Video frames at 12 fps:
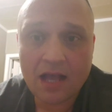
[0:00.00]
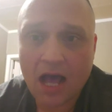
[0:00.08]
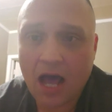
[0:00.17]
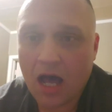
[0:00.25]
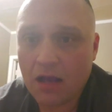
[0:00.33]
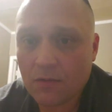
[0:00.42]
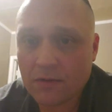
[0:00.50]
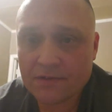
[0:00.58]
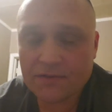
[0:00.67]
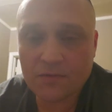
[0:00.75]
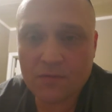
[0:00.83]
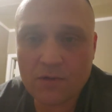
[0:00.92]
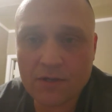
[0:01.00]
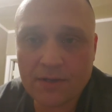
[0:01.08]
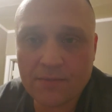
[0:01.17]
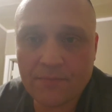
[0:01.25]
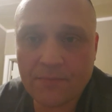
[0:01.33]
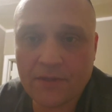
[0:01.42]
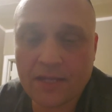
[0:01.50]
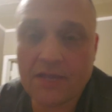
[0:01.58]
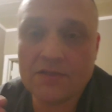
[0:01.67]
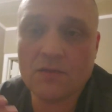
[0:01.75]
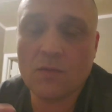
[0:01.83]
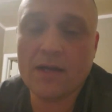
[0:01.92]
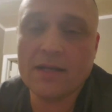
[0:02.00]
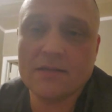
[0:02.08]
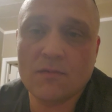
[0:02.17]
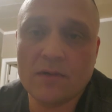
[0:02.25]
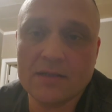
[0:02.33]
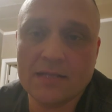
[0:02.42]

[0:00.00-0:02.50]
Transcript: I was the one. Okay, so what is